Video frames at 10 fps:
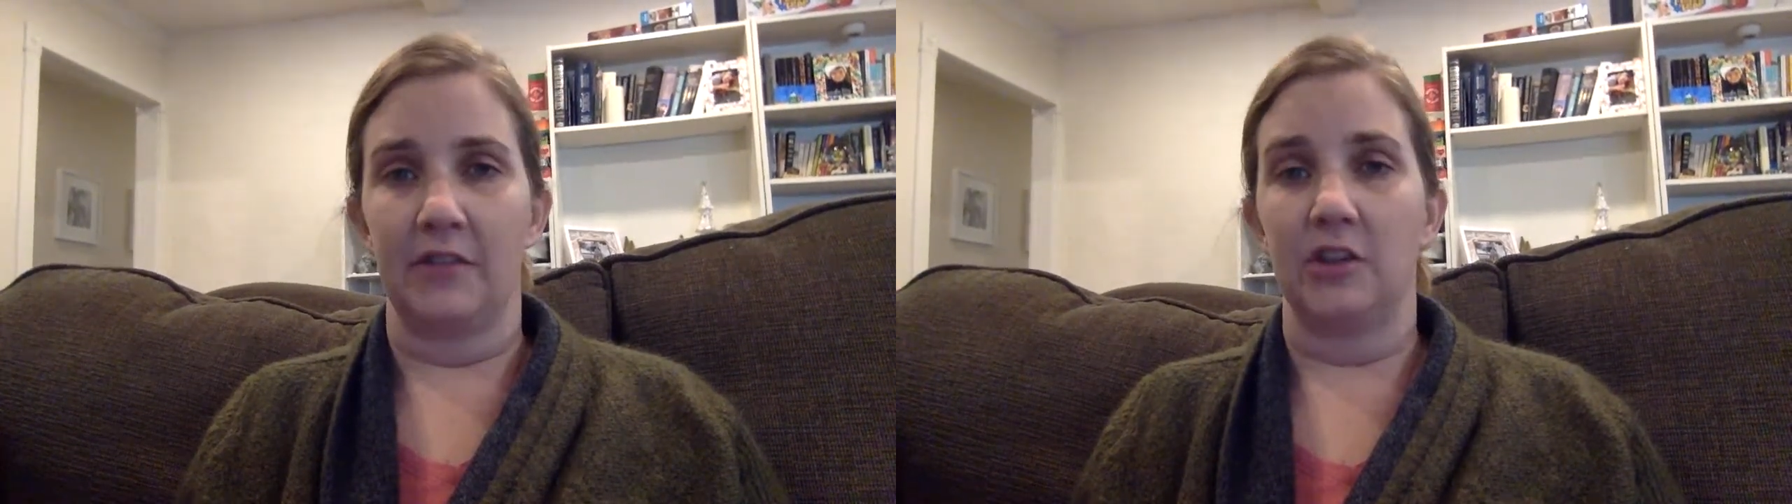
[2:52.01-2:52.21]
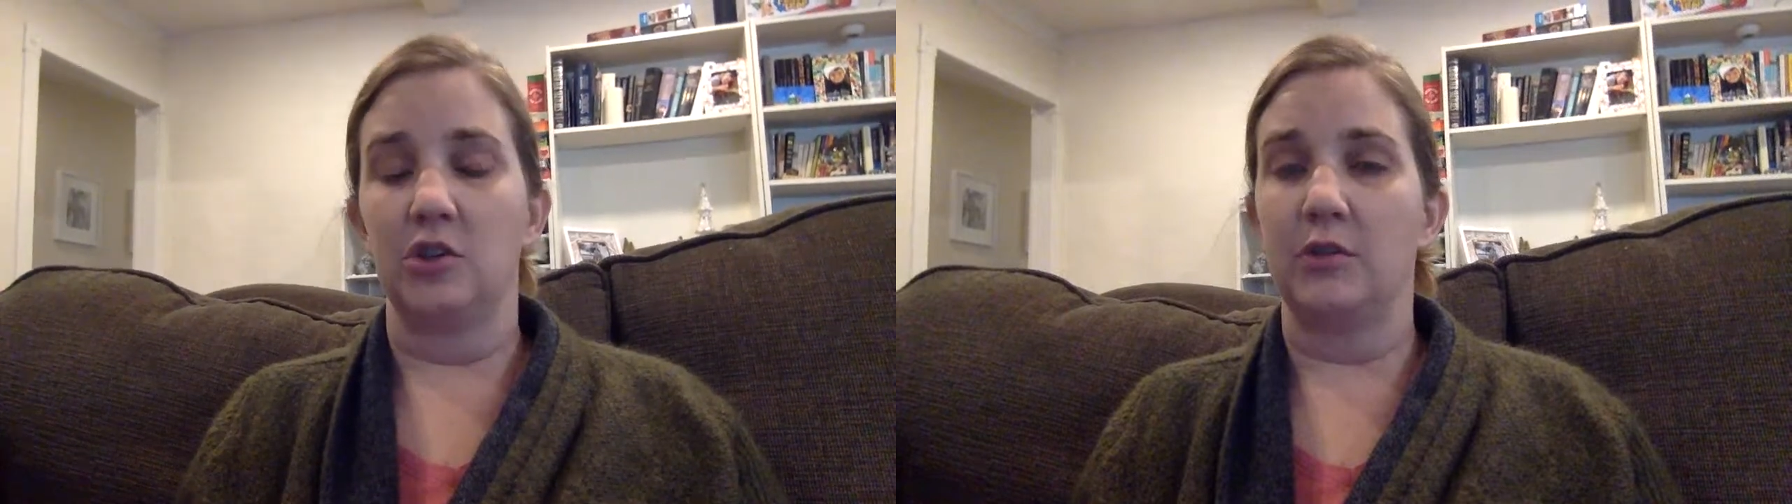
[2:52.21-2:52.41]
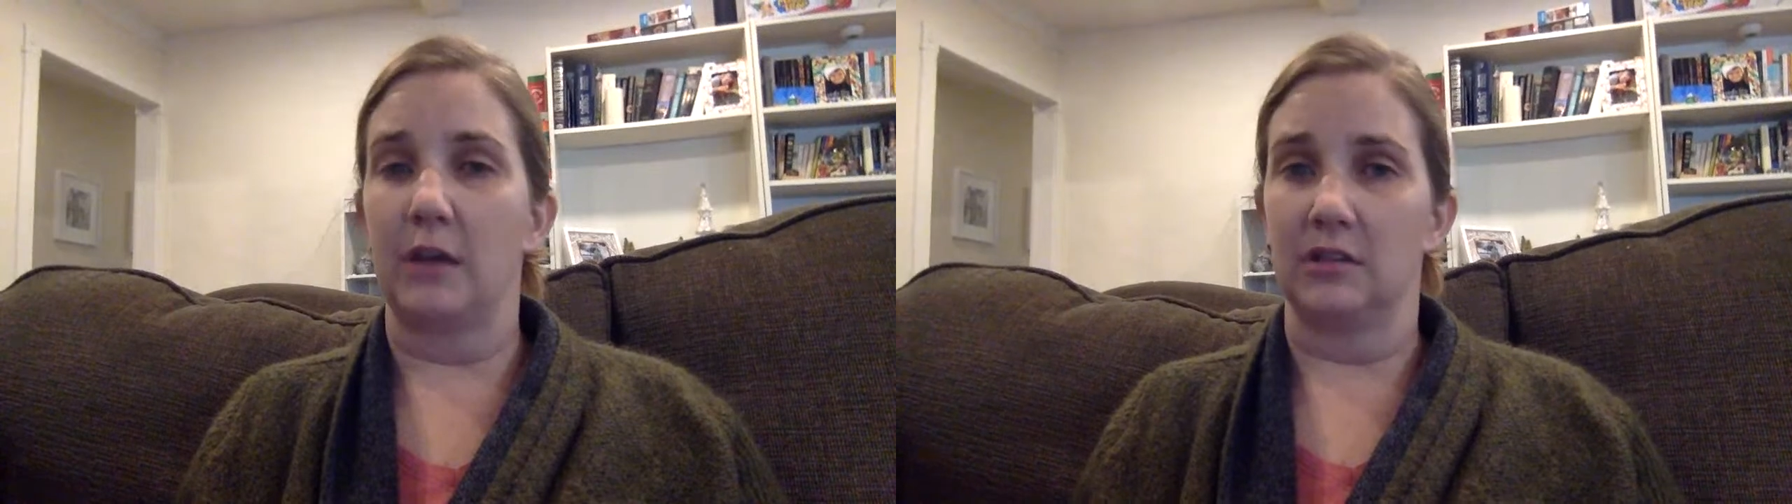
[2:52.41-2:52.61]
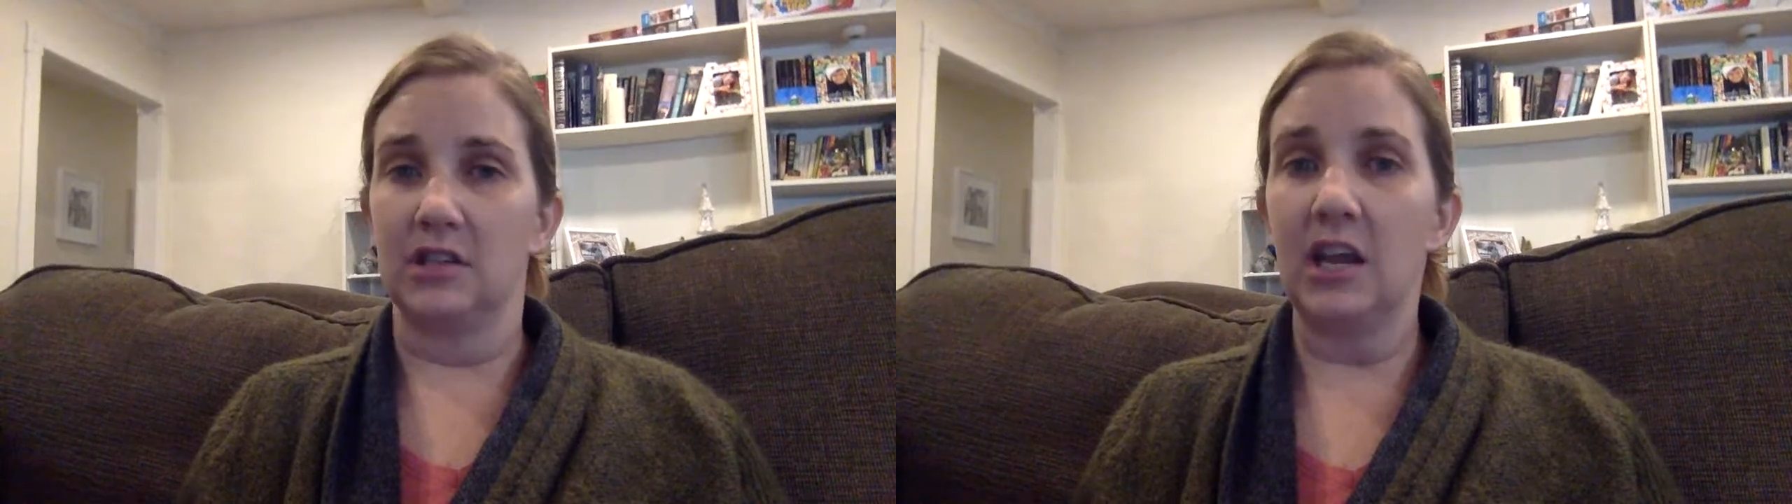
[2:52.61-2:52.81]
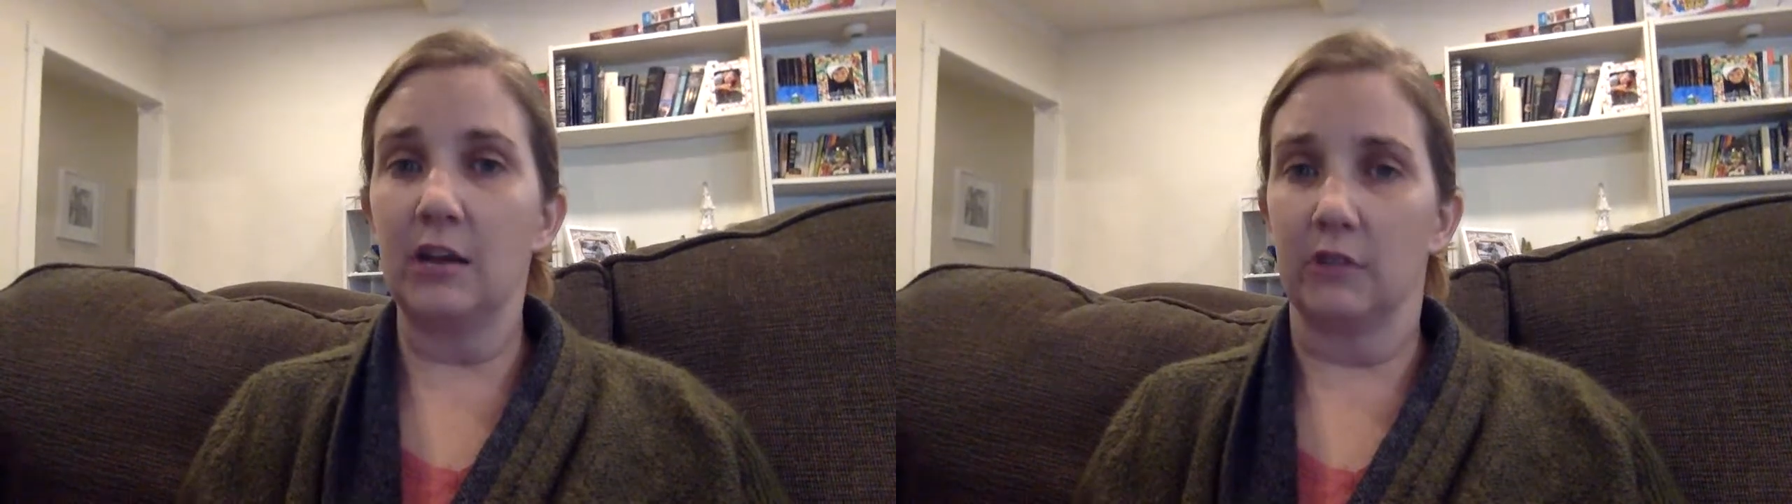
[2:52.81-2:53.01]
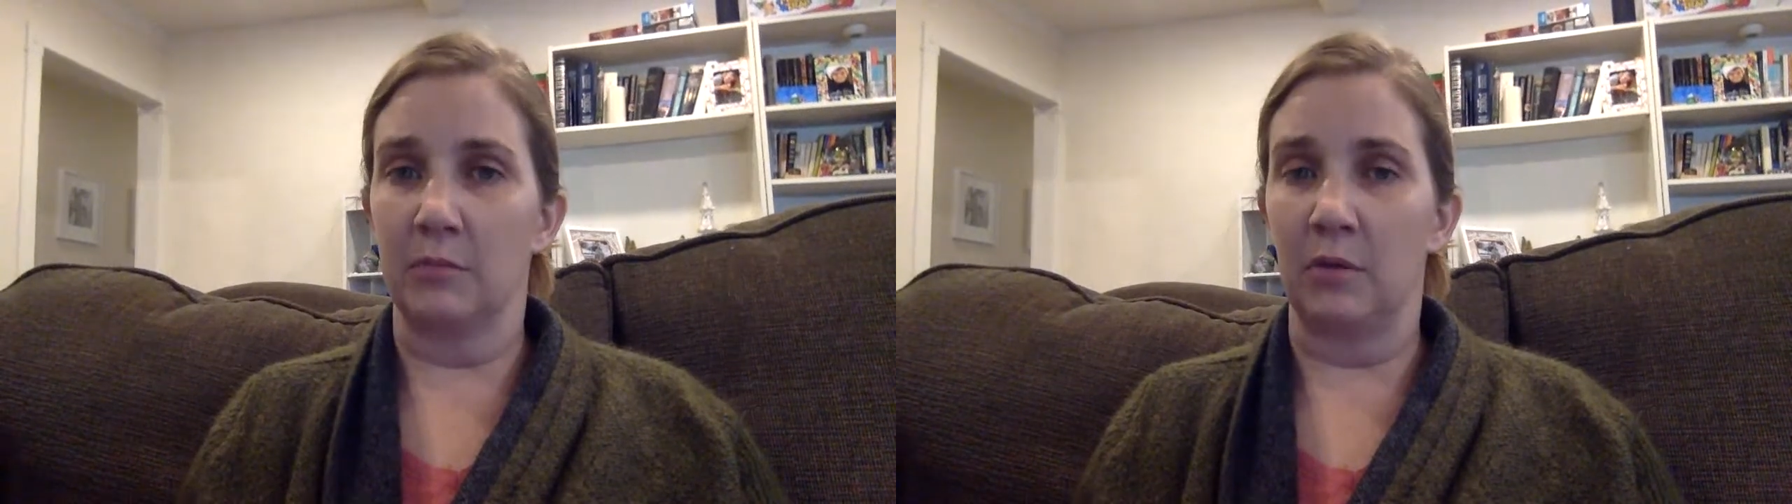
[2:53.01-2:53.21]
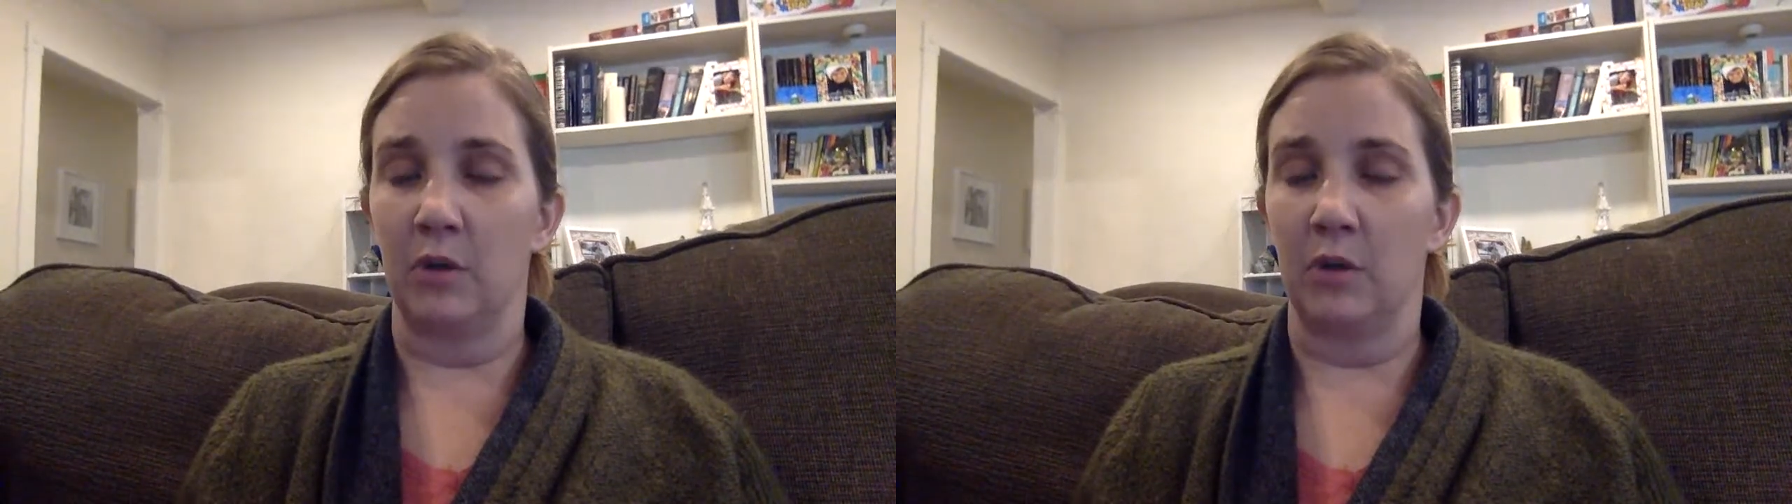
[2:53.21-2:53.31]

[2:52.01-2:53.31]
The 2010 agreement,